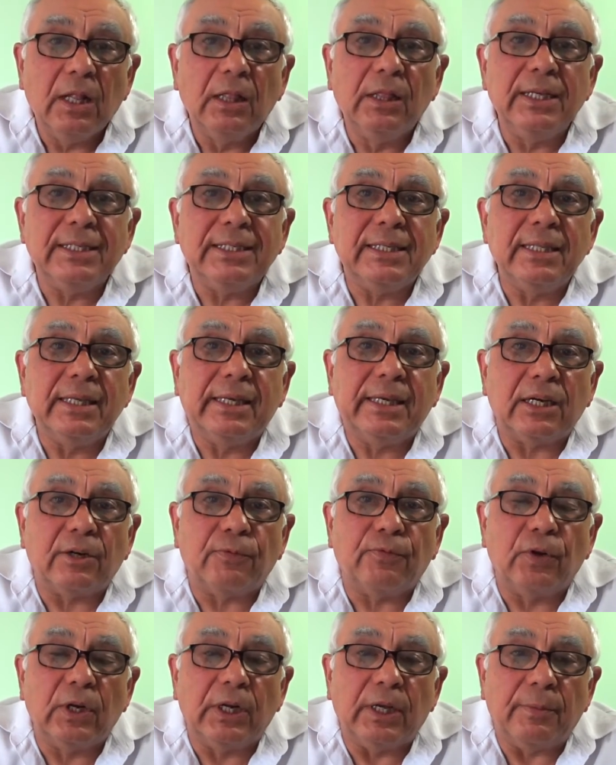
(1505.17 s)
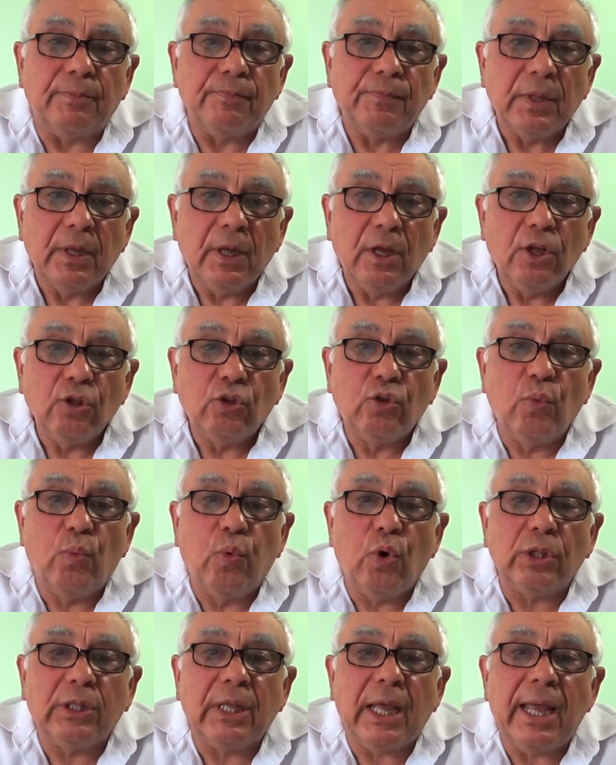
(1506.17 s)
Listen carefully to
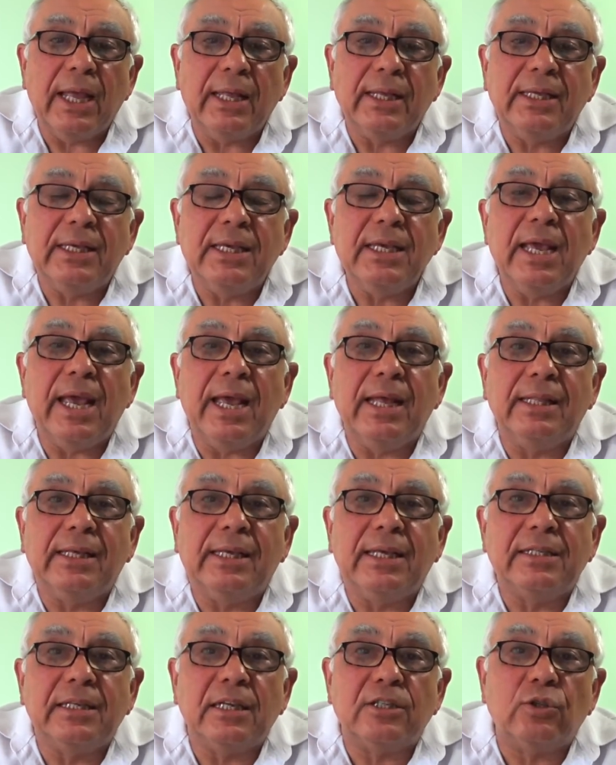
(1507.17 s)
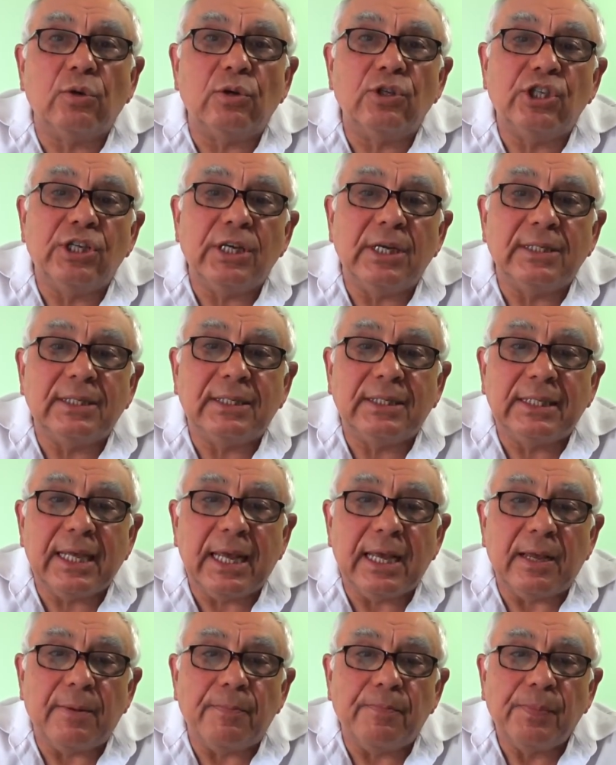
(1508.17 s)
what he and his associates
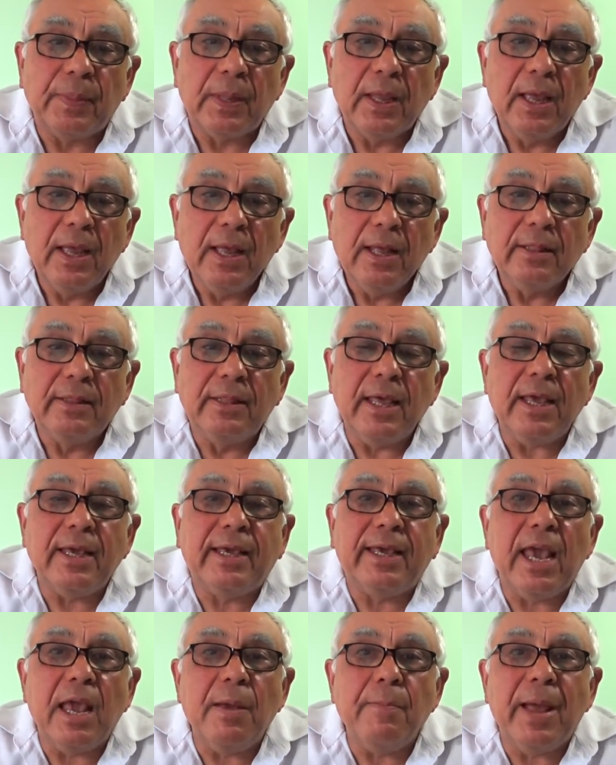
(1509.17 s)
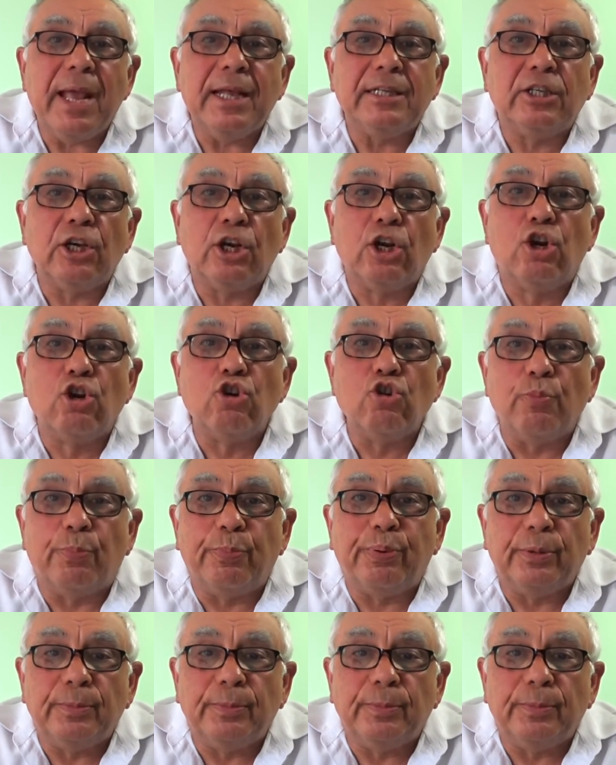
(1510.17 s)
say. They came as a group